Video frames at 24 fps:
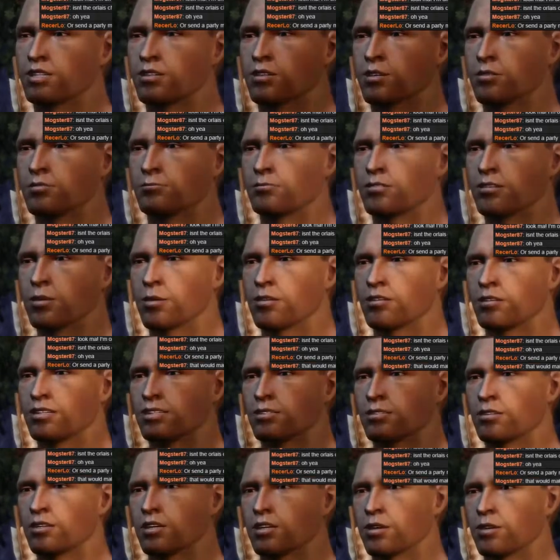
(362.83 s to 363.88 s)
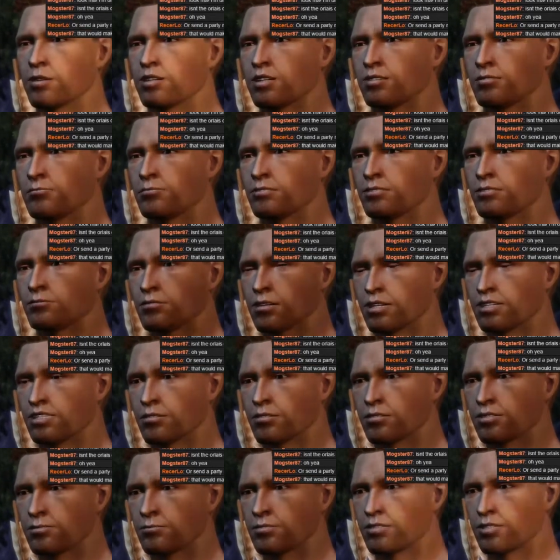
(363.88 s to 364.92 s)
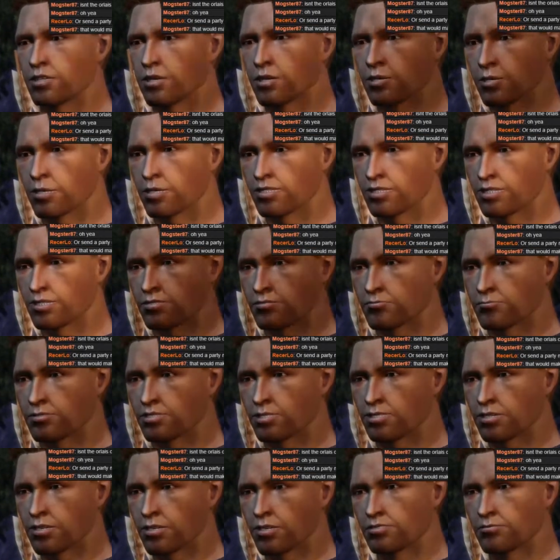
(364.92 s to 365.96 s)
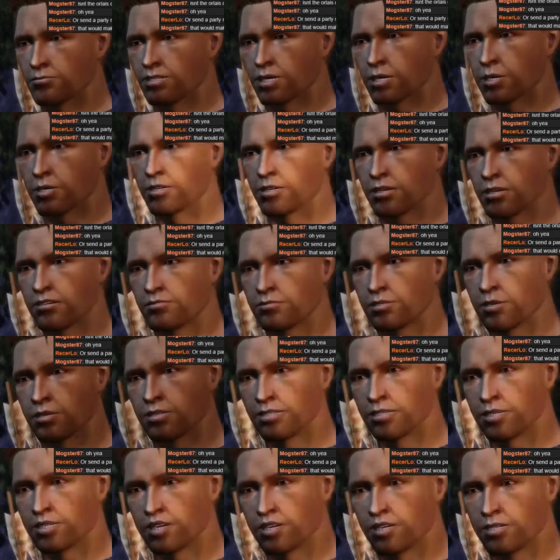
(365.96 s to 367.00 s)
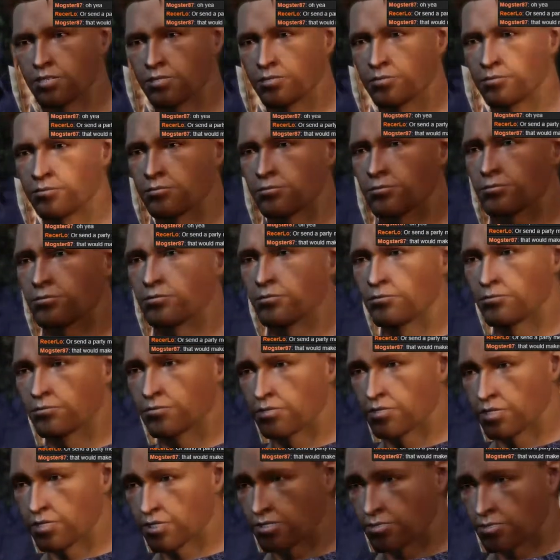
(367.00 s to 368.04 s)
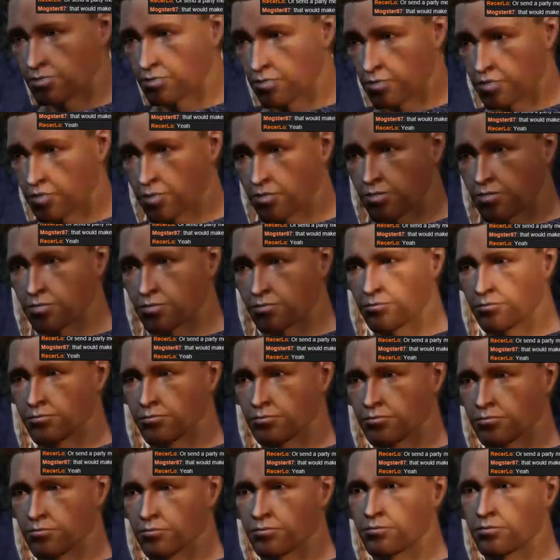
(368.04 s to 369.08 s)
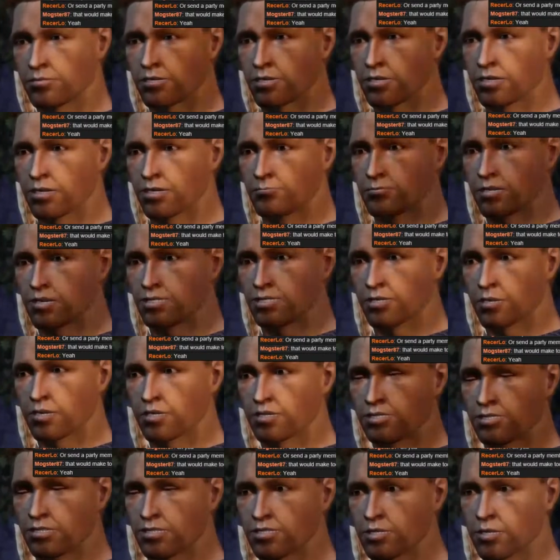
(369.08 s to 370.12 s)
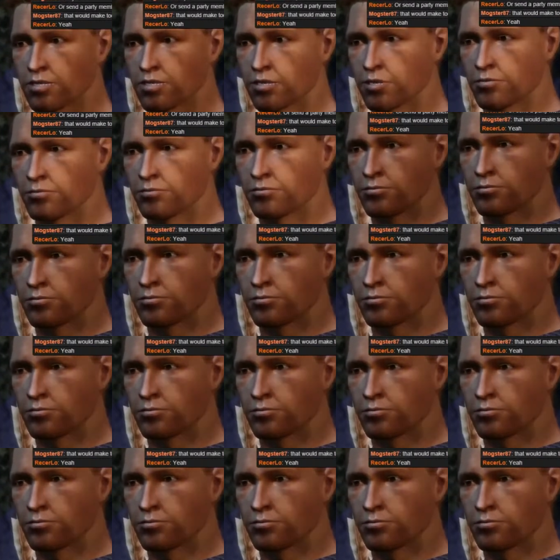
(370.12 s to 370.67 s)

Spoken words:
would hear about it, and they would come to fight it, but they wouldn't come in time to save Ferelden. There's no way. I'm not going anywhere.